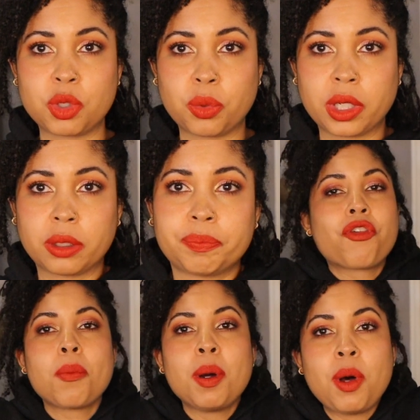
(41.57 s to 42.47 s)
doing.
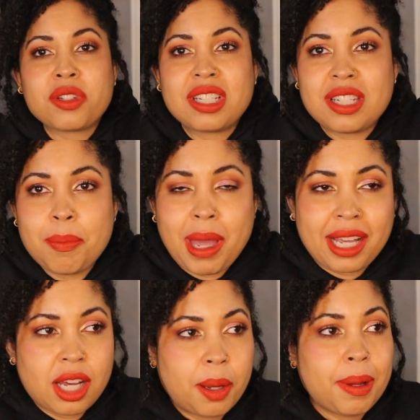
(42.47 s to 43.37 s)
For Mimosas and
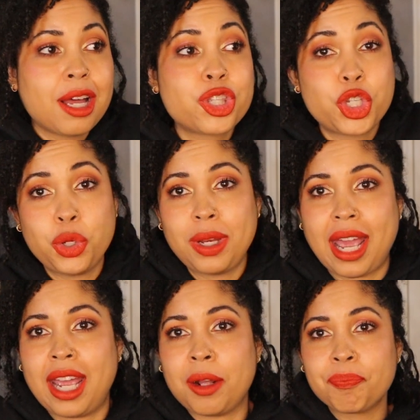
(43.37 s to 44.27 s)
Makeup
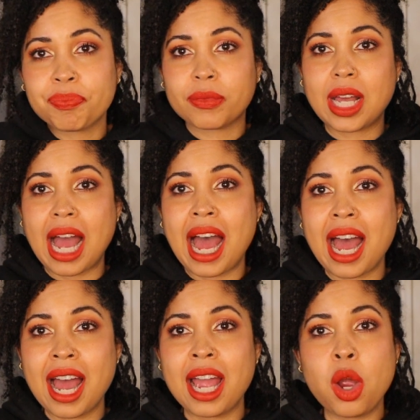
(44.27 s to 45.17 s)
today,
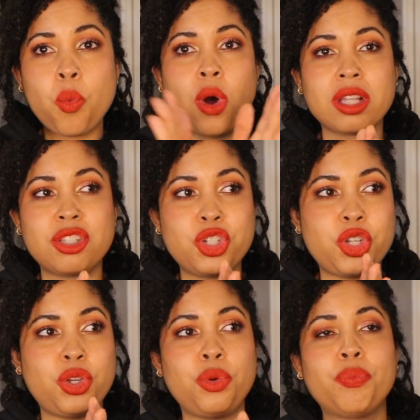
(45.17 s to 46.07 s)
I want to
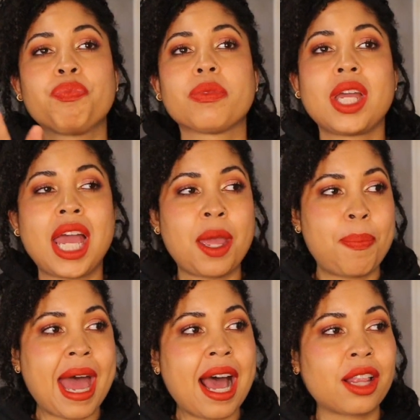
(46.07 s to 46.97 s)
do a
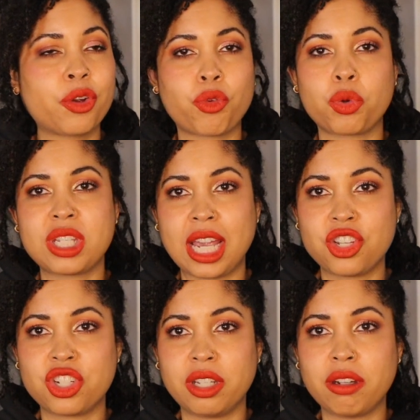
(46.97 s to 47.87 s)
palette
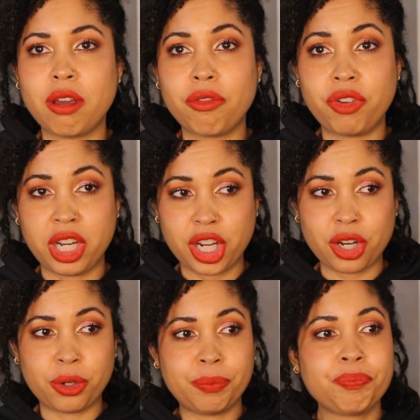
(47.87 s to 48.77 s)
rotation
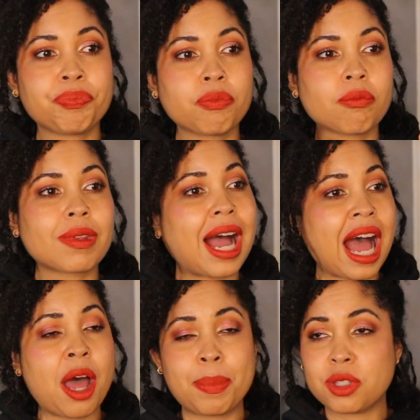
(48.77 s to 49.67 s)
video.
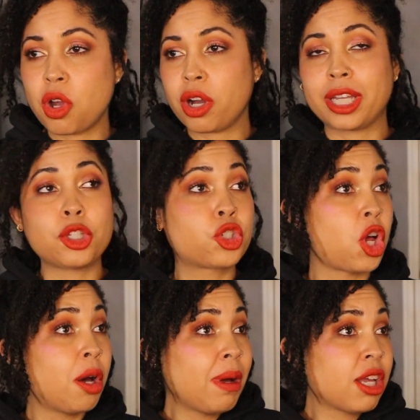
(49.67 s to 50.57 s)
I have been talking
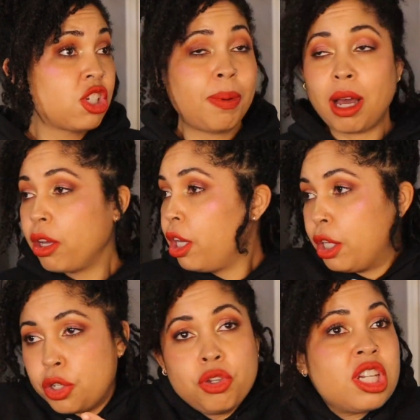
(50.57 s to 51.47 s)
so much about
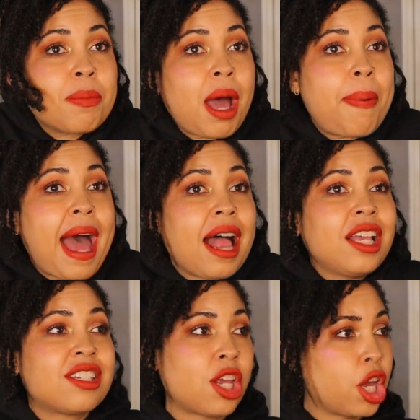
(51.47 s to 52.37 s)
using my
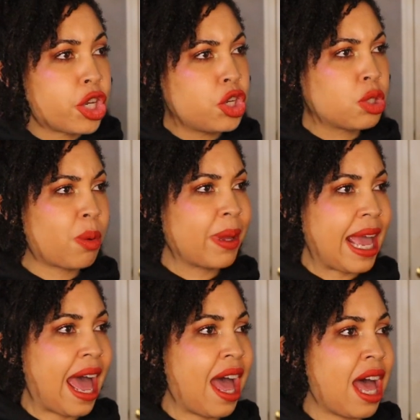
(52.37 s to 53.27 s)
palettes, use what we
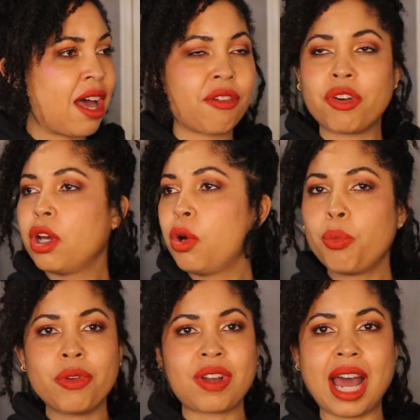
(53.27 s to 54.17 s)
have.
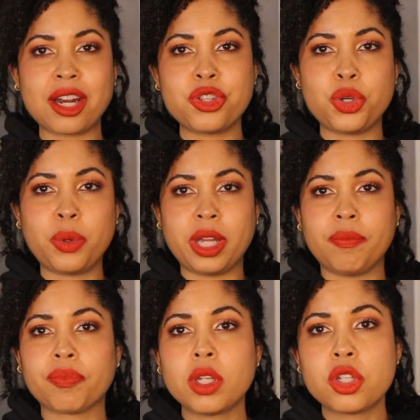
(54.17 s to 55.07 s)
We've got to do
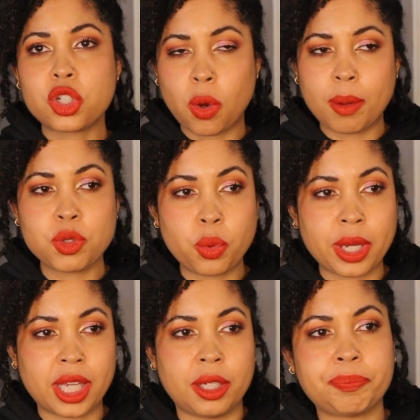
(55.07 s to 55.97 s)
it. So I'm
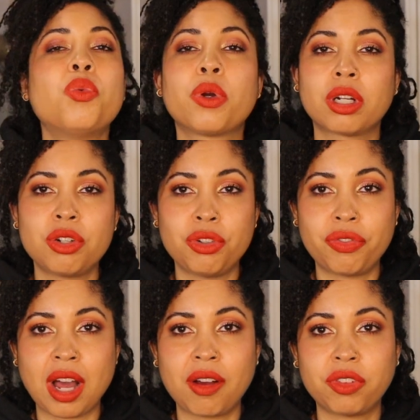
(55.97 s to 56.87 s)
doing it. We're gonna do
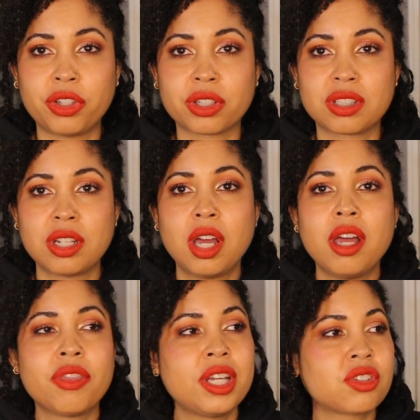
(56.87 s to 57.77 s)
five looks.
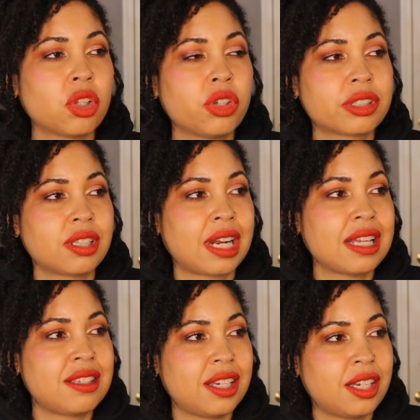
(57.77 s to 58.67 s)
These are looks that
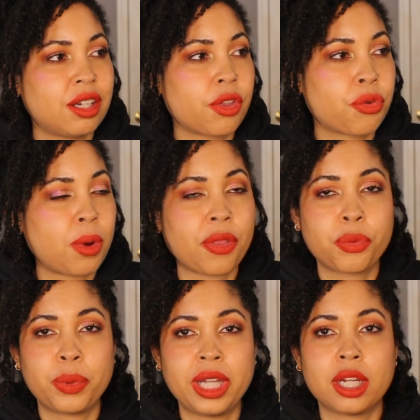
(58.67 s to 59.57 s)
I did throughout
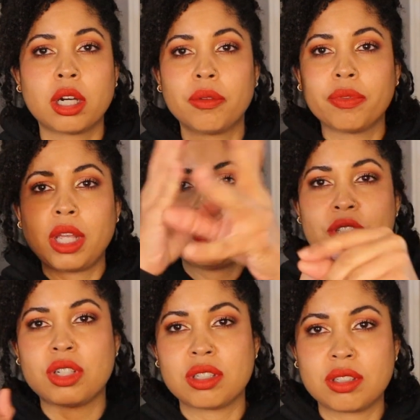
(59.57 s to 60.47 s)
the week. Let
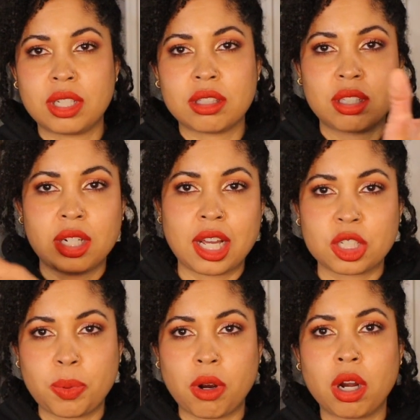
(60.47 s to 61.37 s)
me just get to the
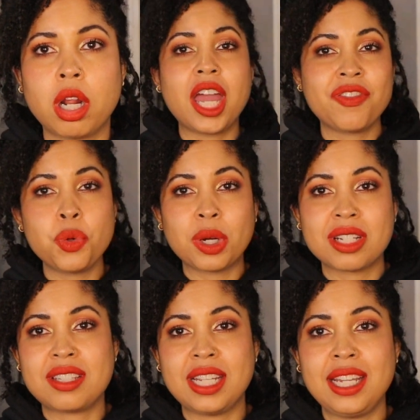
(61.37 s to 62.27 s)
next part. If you
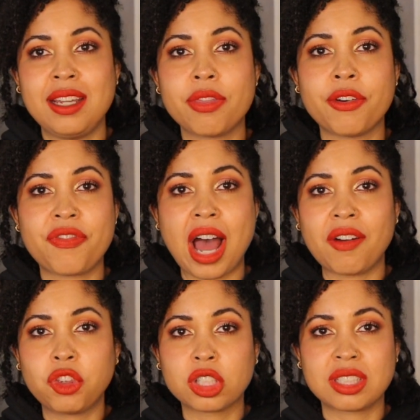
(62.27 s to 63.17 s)
wanna see the
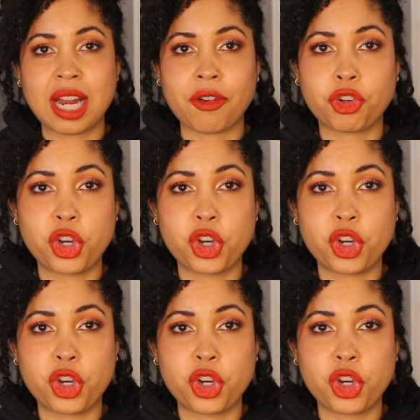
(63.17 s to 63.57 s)
five looks that I've